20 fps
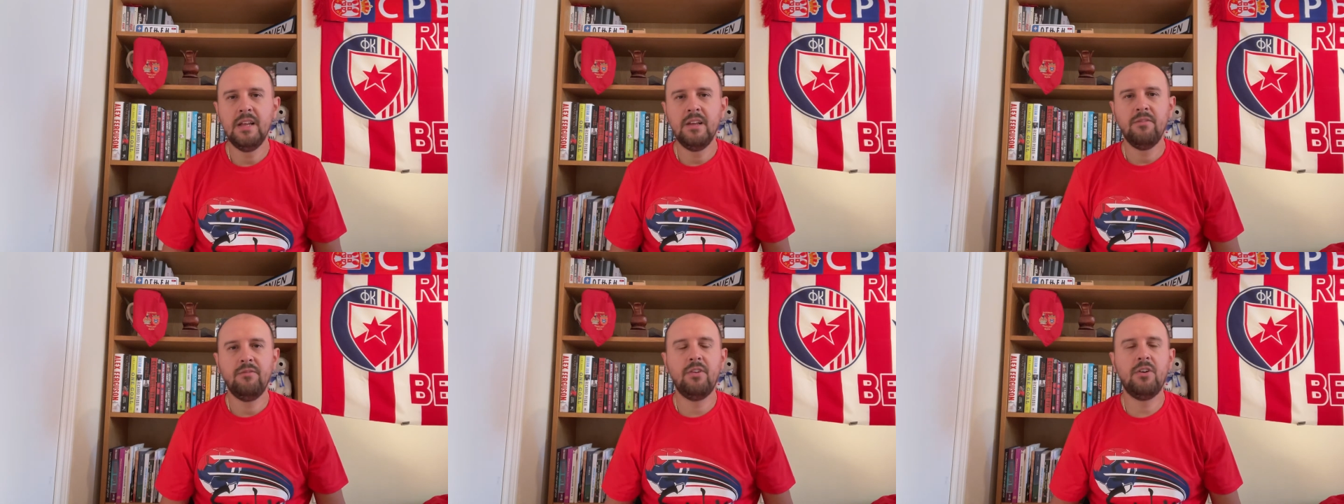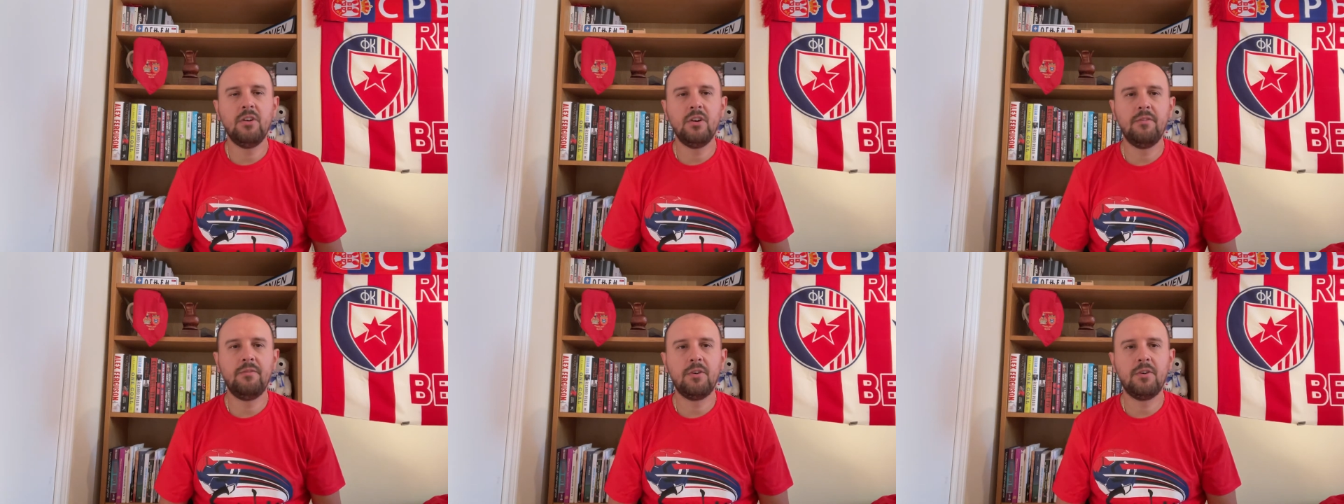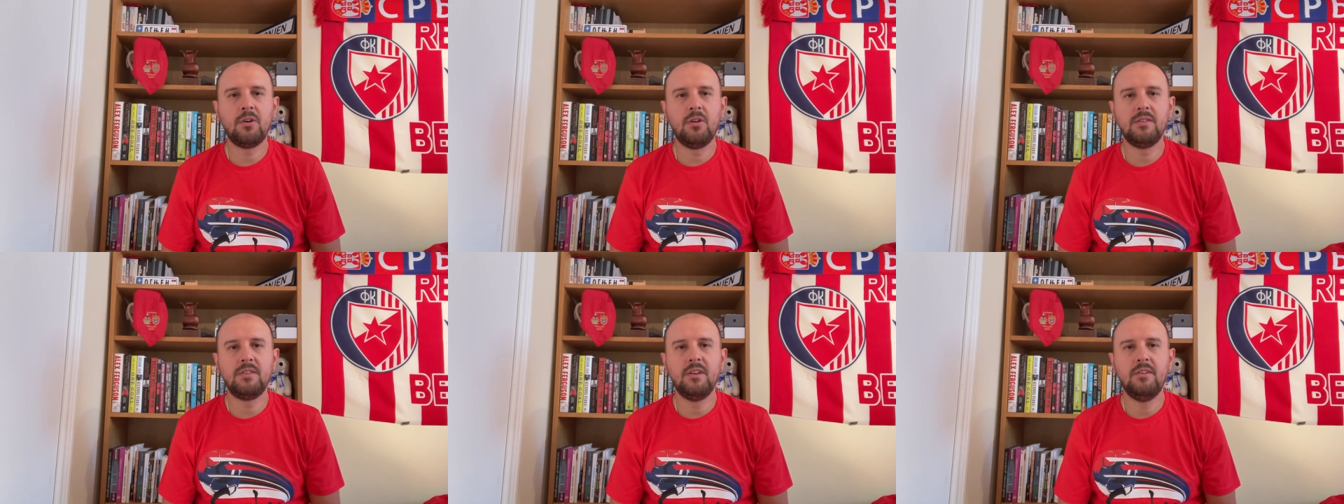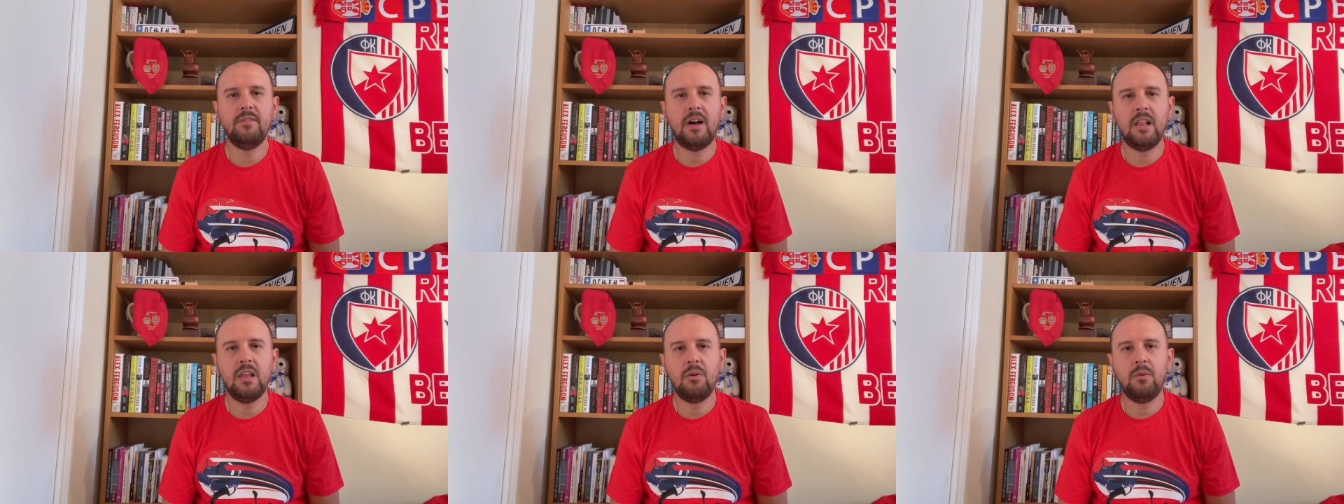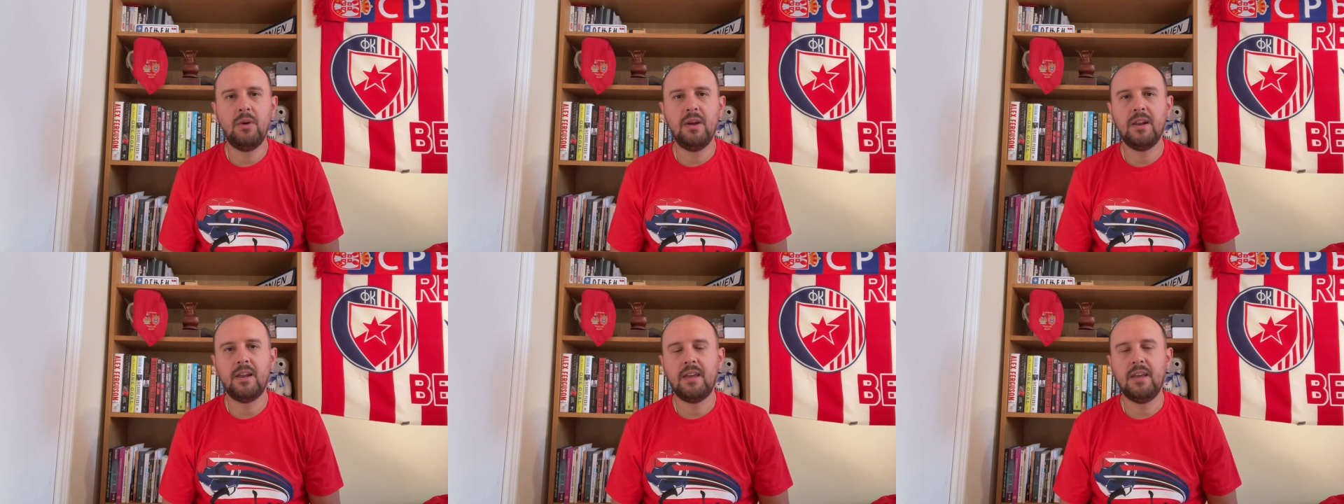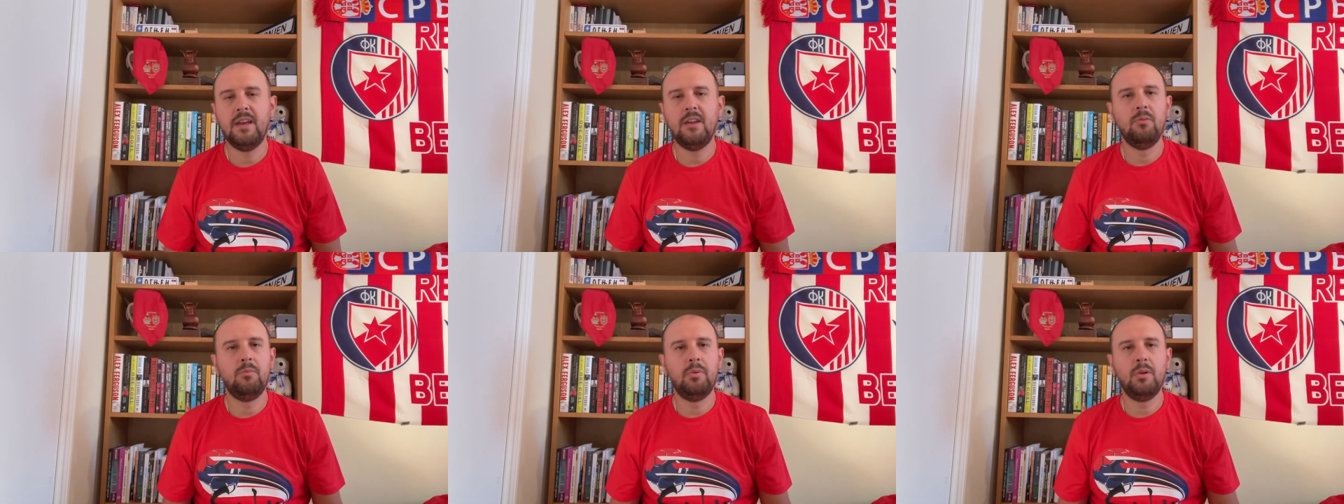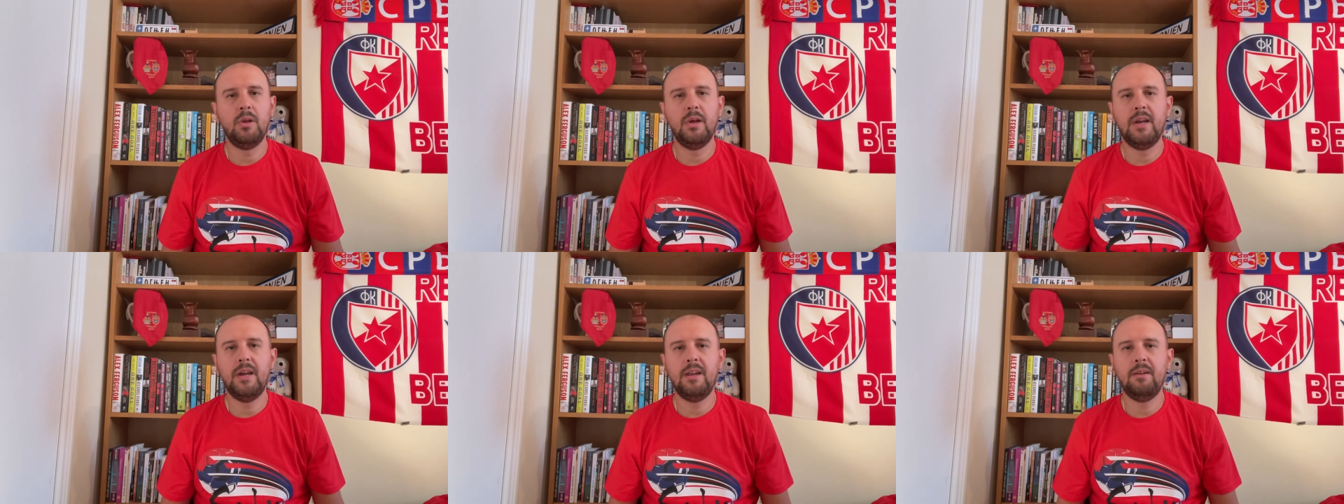very difficult to evaluate a kid who
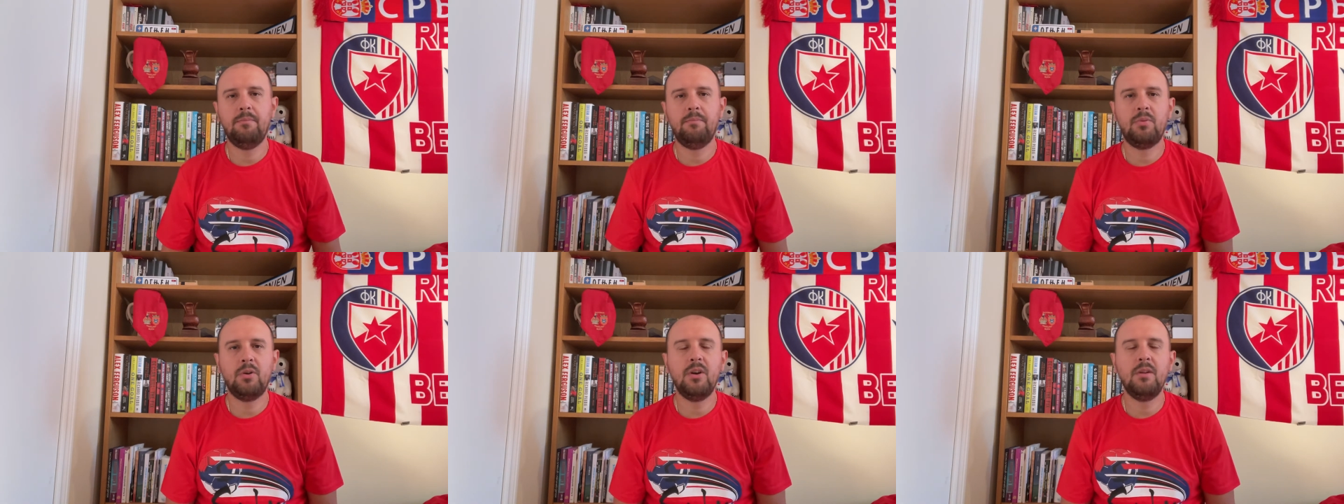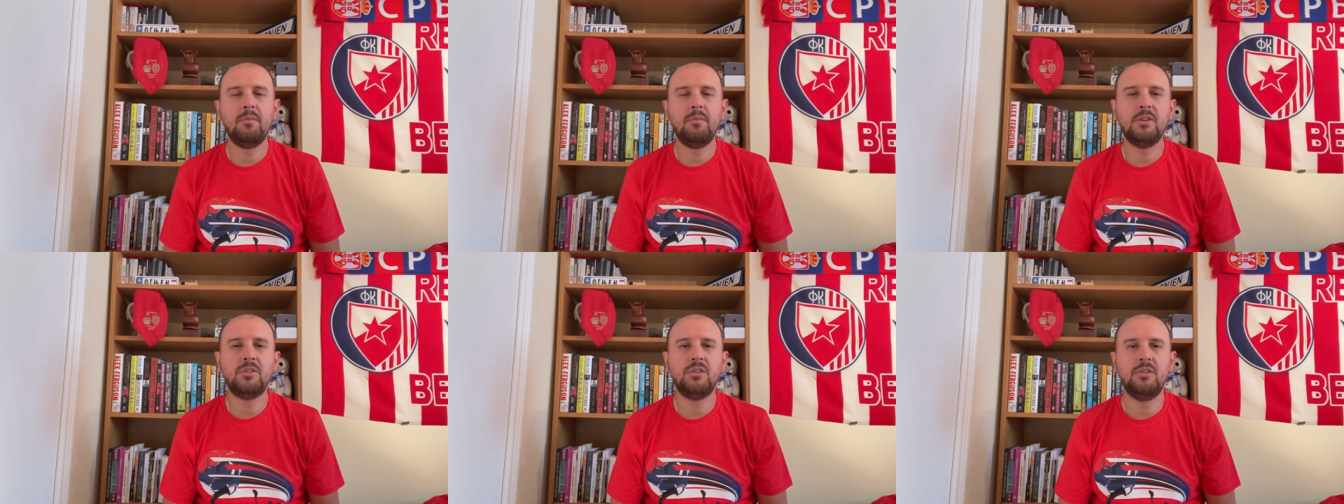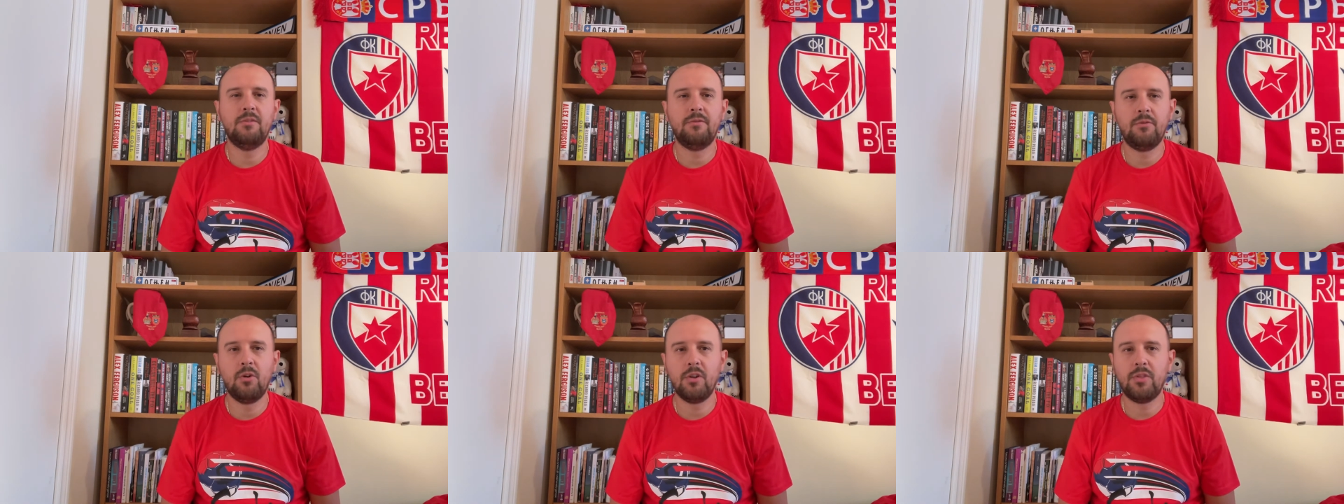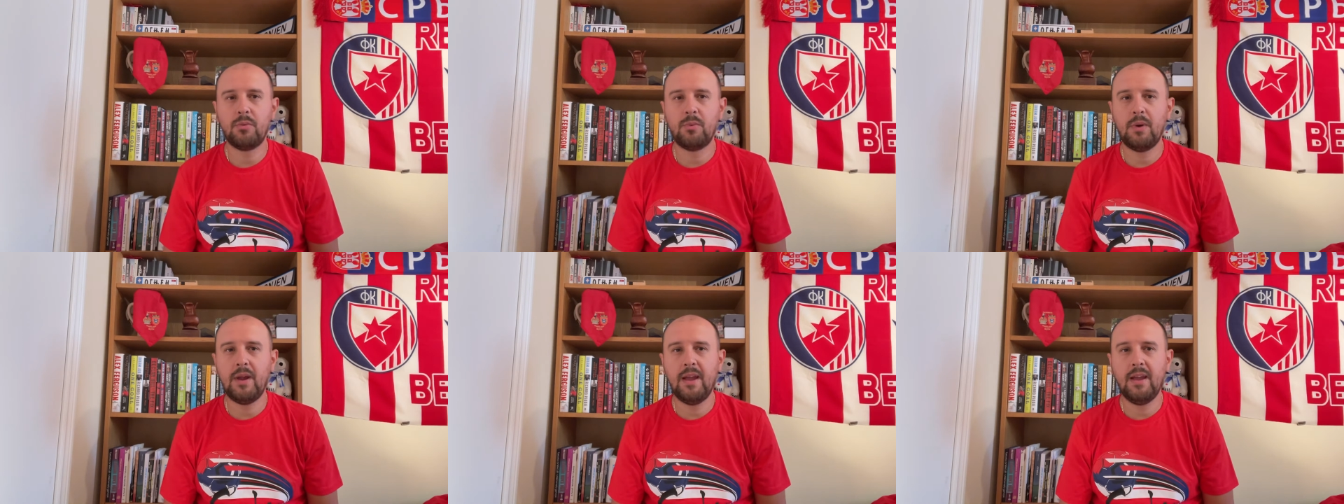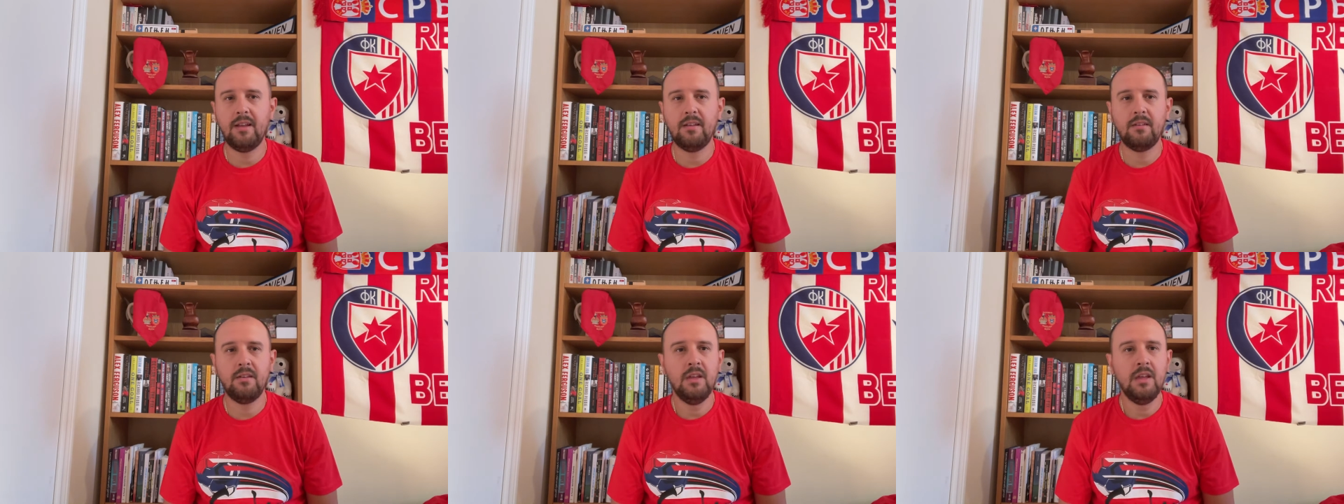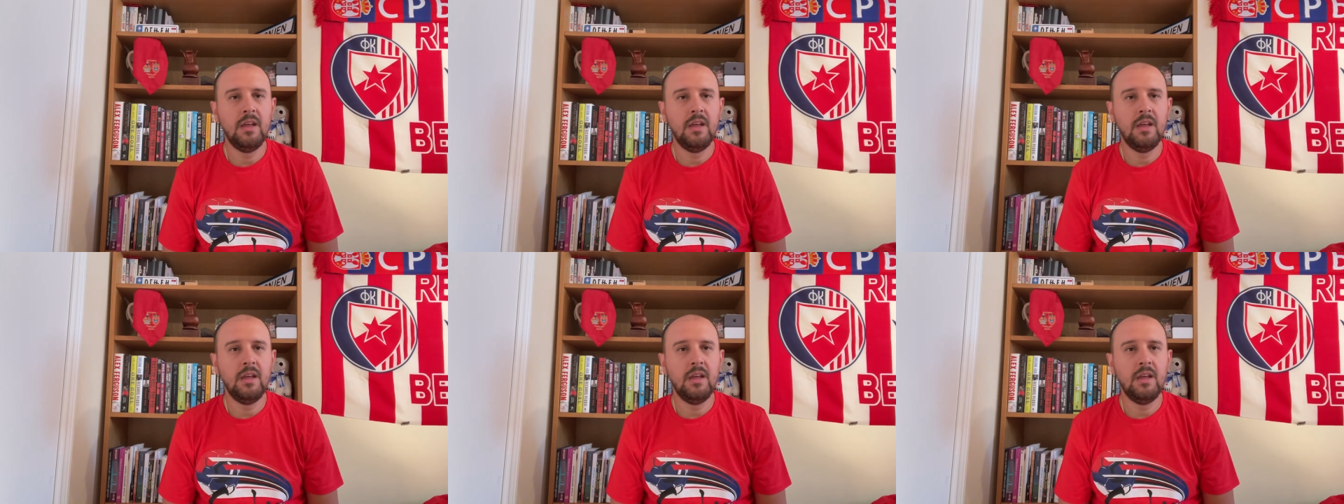played pretty much in the fourth rank